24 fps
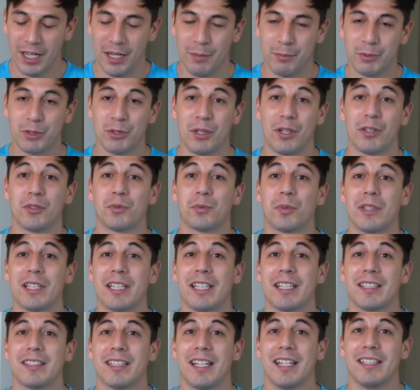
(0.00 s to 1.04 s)
So I was
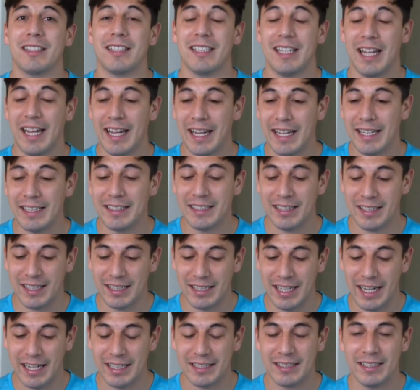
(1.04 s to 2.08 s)
really excited to get into the
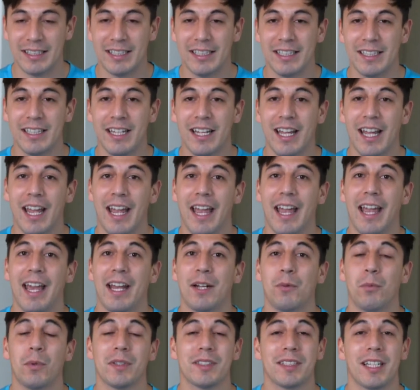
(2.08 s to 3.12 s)
19.
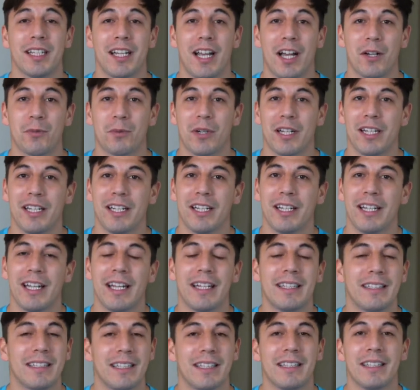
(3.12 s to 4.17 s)
And once I got running,
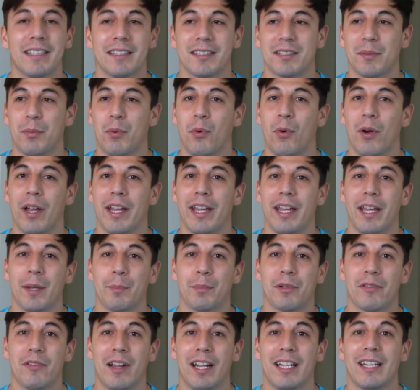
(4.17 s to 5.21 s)
it didn't disappoint.
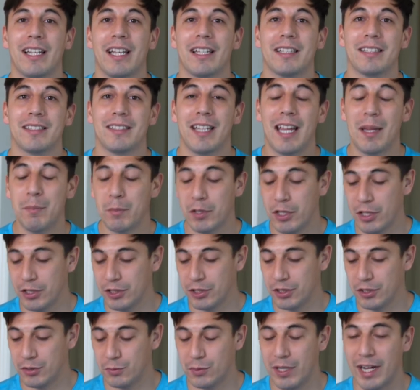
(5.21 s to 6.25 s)
It provided that same
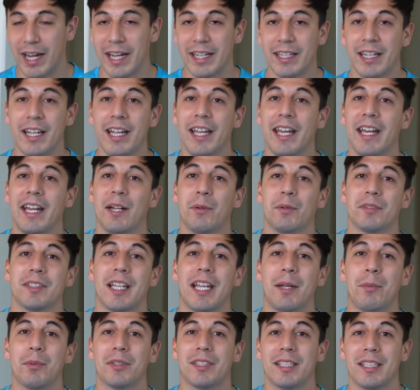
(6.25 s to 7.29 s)
cushioned ride and was
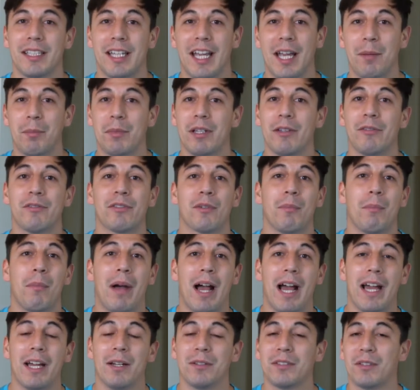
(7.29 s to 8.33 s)
able to get me from
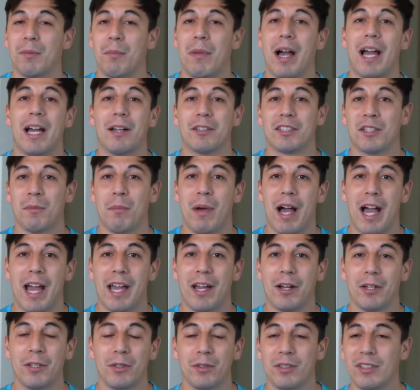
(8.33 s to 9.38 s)
mile to mile to
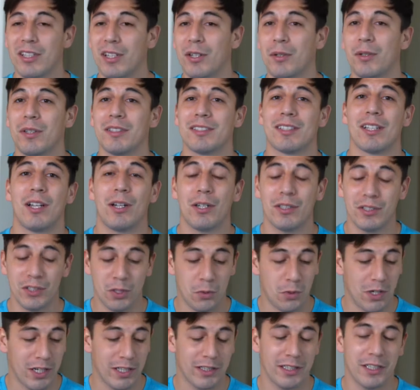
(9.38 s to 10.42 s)
mile. You can go as long as
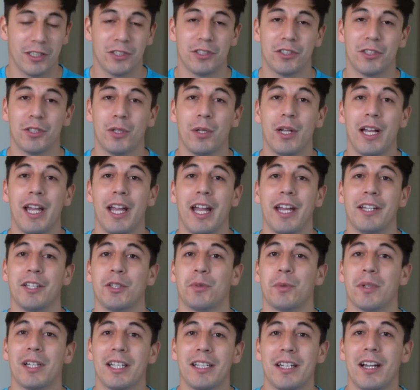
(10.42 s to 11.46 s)
you want in this shoe and
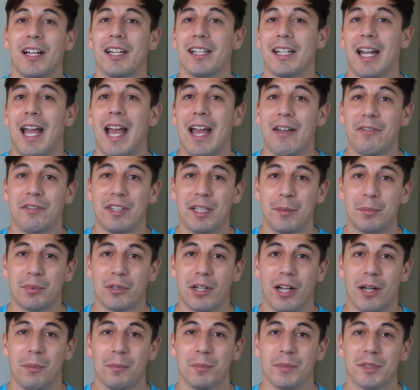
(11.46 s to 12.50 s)
you're really not gonna have any
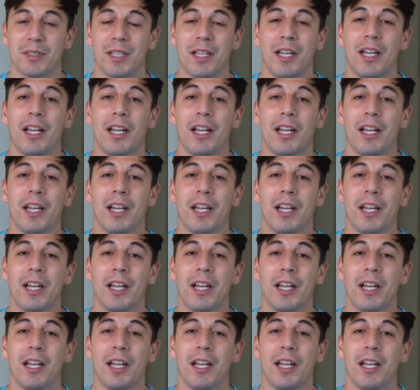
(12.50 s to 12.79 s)
problems.